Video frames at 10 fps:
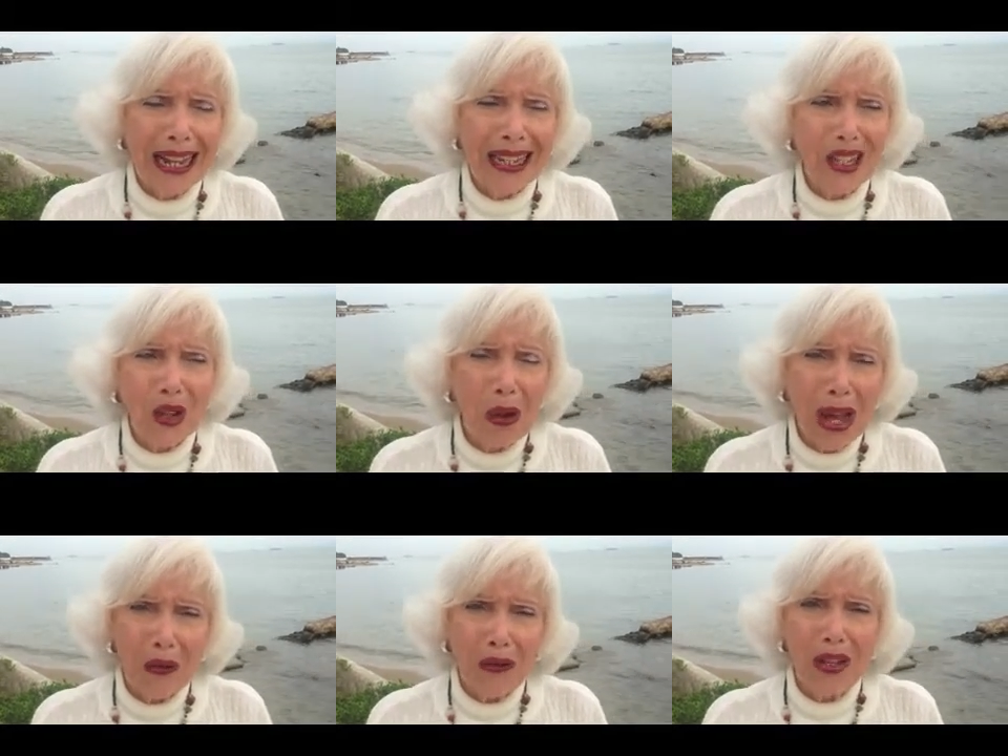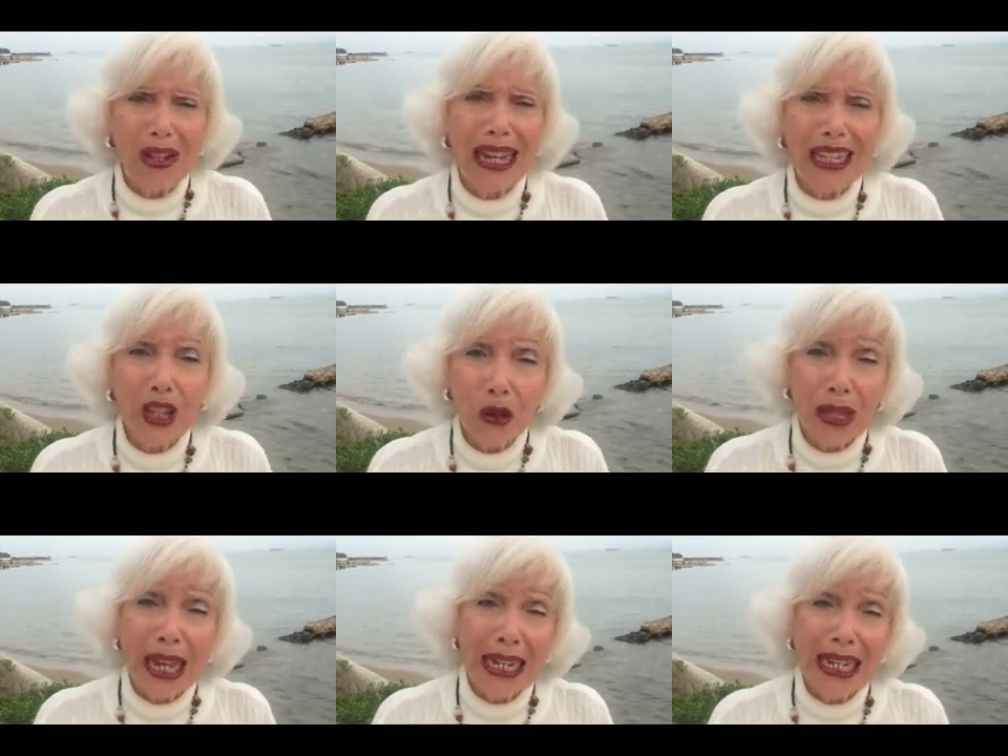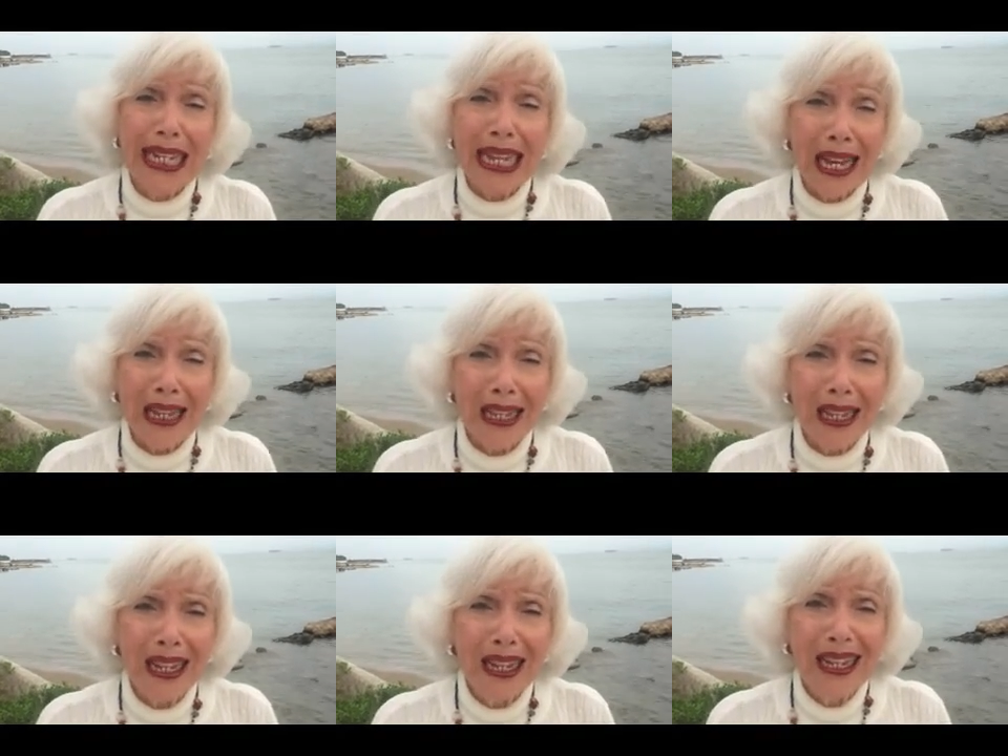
and so helpful and so glad to see us.